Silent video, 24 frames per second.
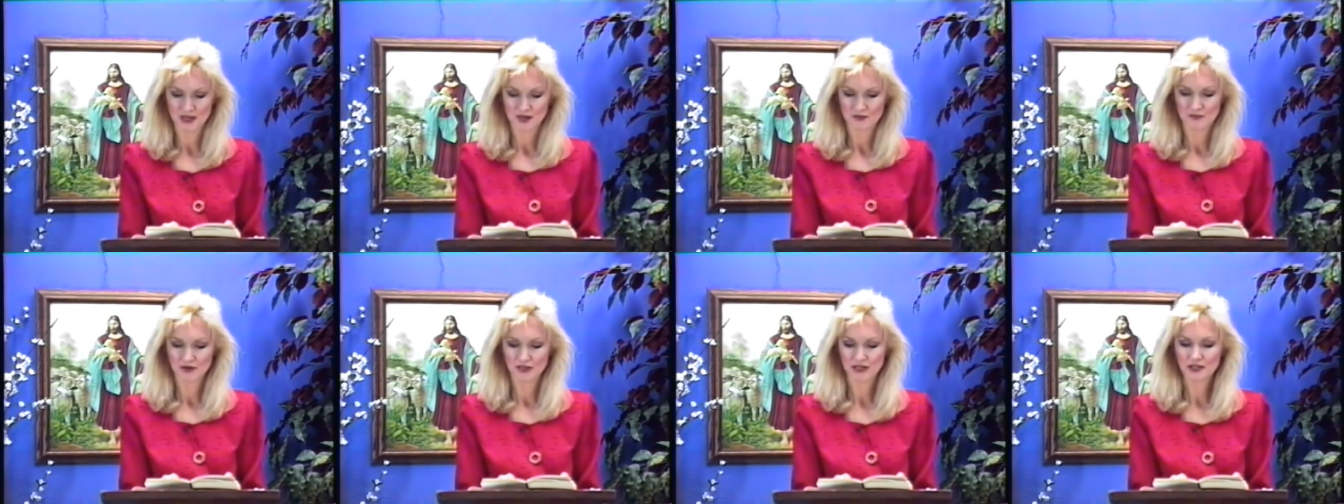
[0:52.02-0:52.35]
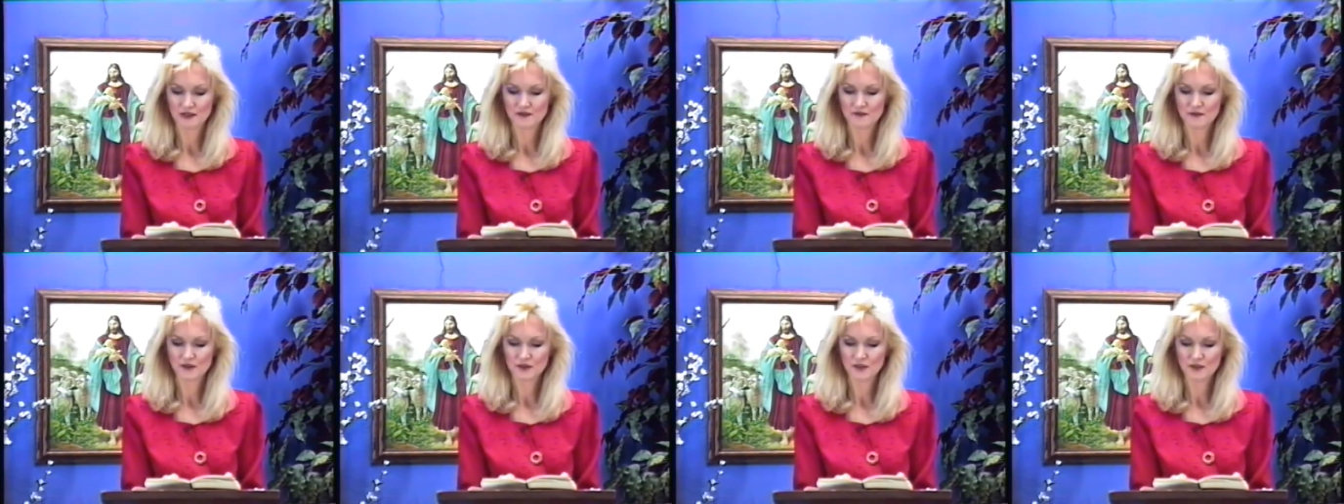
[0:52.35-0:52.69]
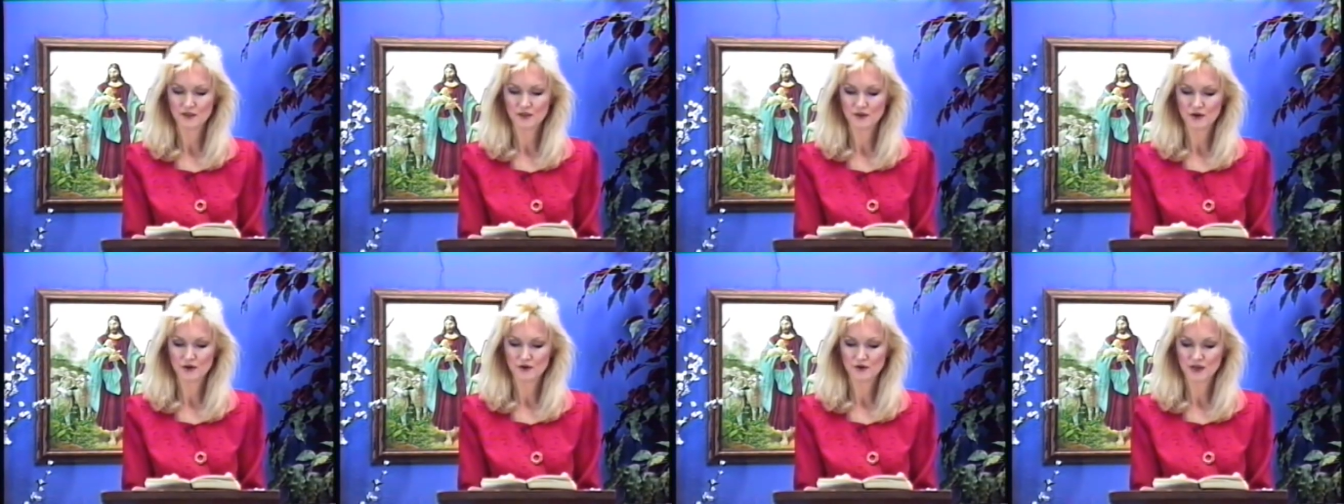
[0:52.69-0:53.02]
But even
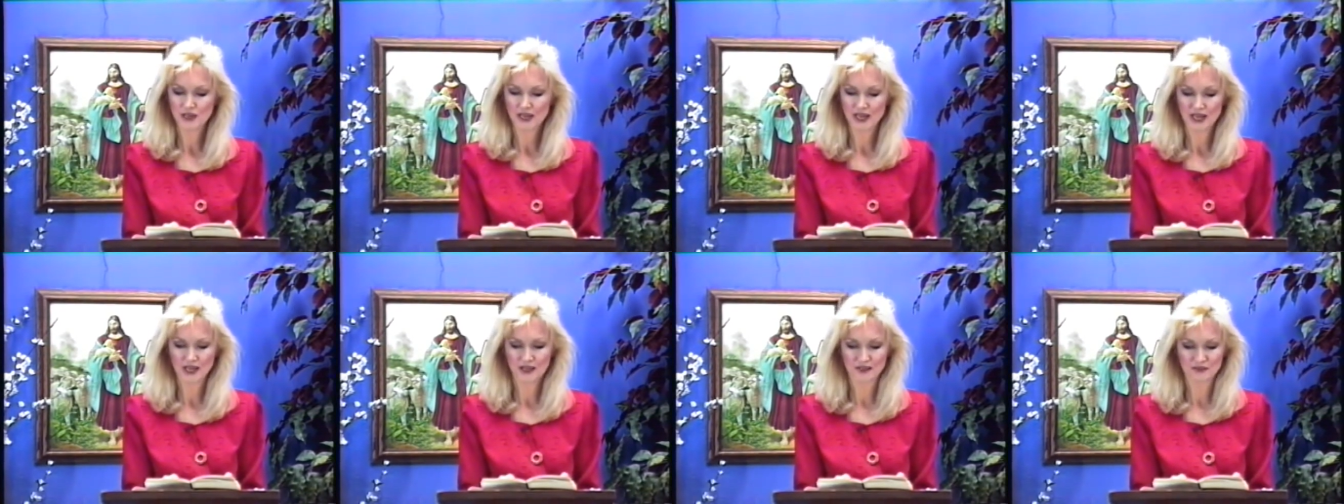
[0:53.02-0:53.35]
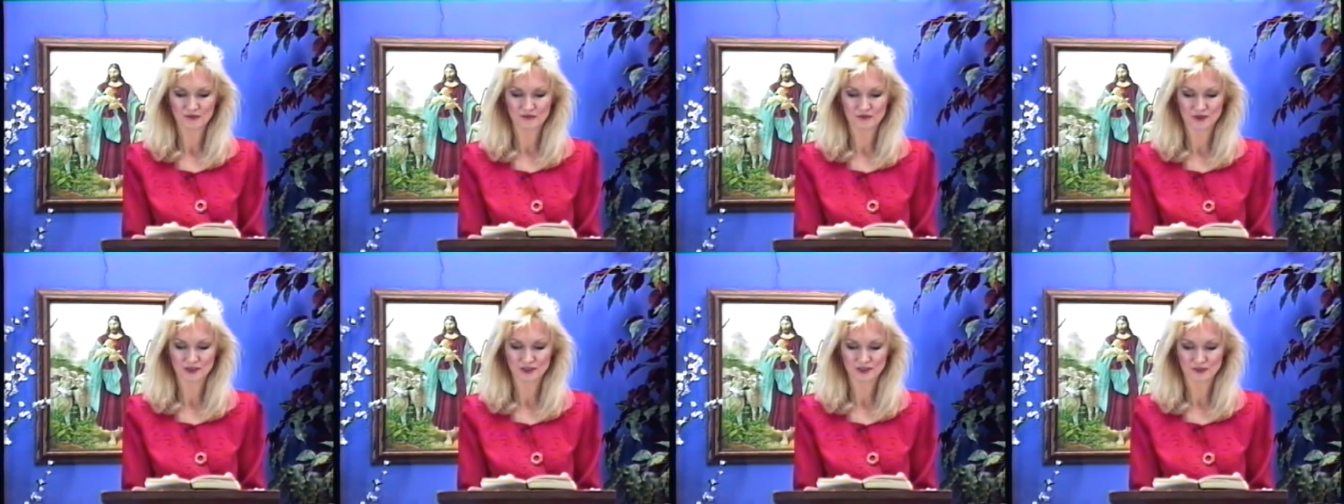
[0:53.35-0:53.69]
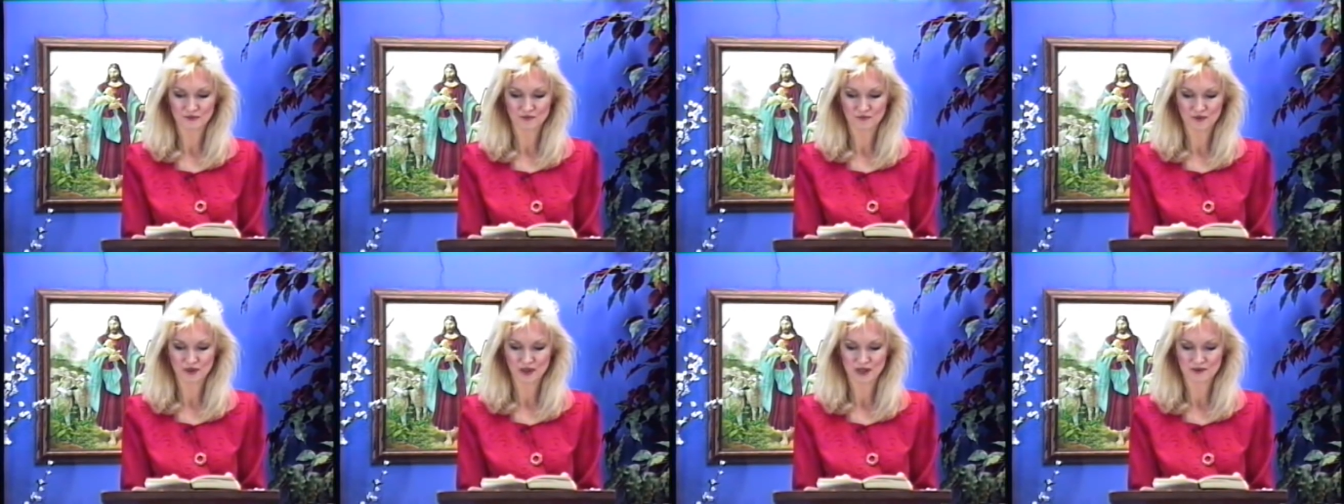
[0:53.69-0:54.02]
though Kathryn's
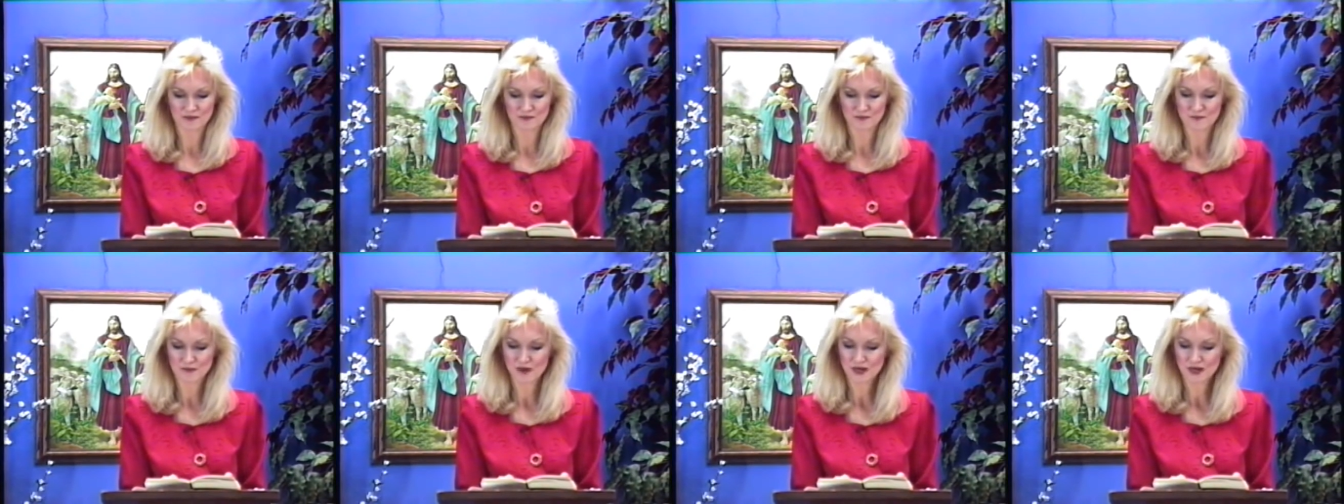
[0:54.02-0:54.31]
fame